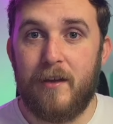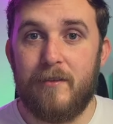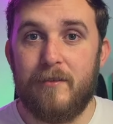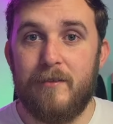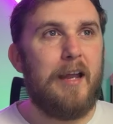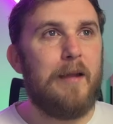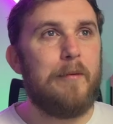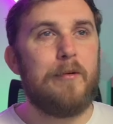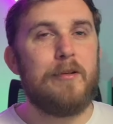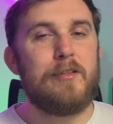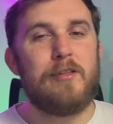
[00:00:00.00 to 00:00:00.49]
I'm
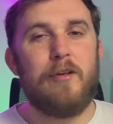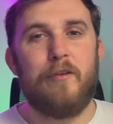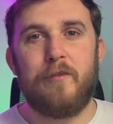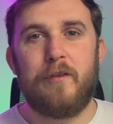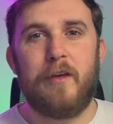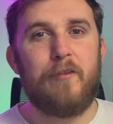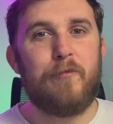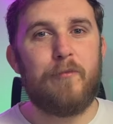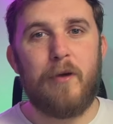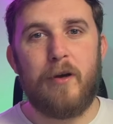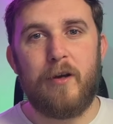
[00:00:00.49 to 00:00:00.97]
going to sort of
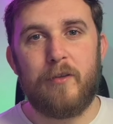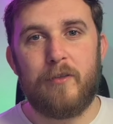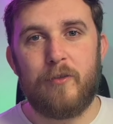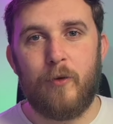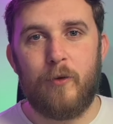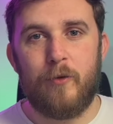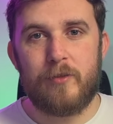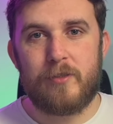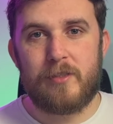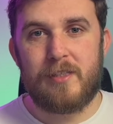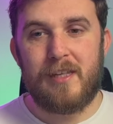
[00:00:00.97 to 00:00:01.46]
give my
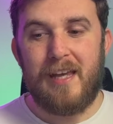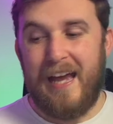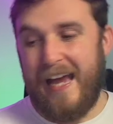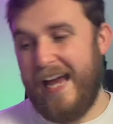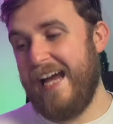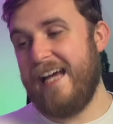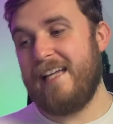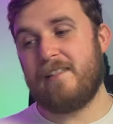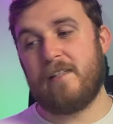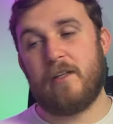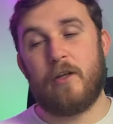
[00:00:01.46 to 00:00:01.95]
thoughts
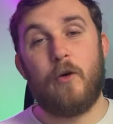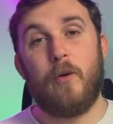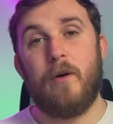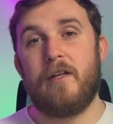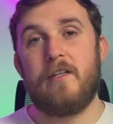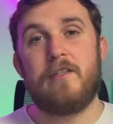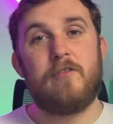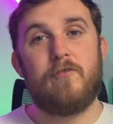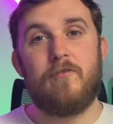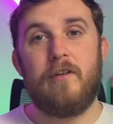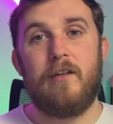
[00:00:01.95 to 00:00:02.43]
as a
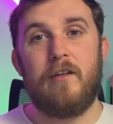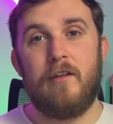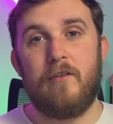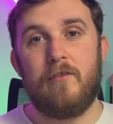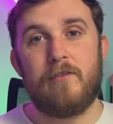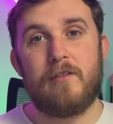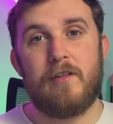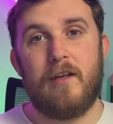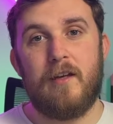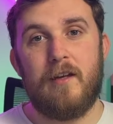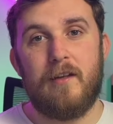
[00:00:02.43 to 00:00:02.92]
Quest 3
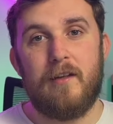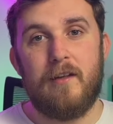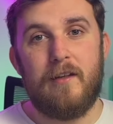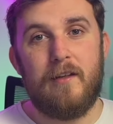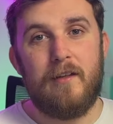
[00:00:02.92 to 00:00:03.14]
user